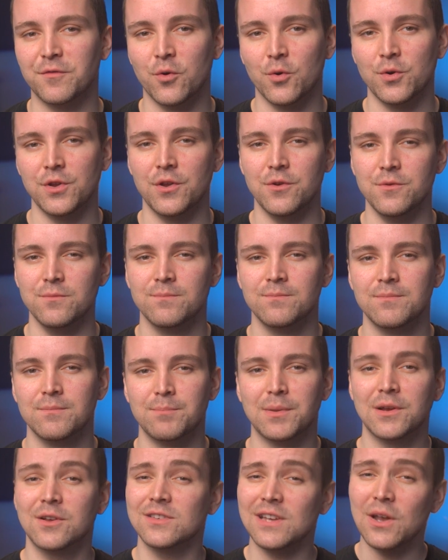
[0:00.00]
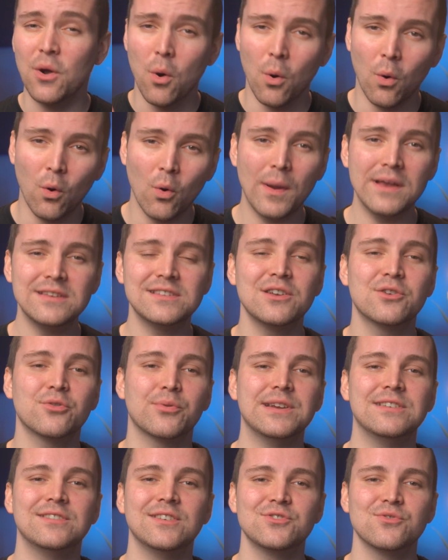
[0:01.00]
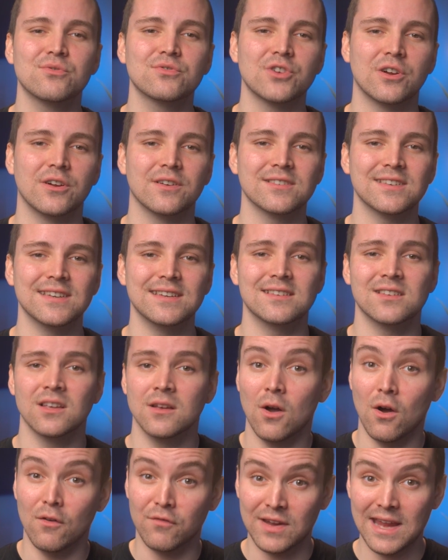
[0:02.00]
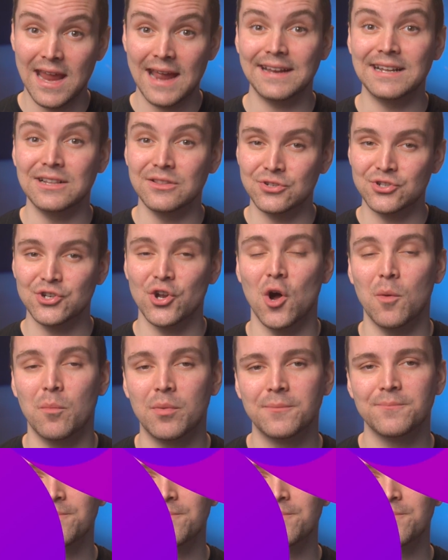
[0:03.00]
for you because it always increases your chances of getting the job.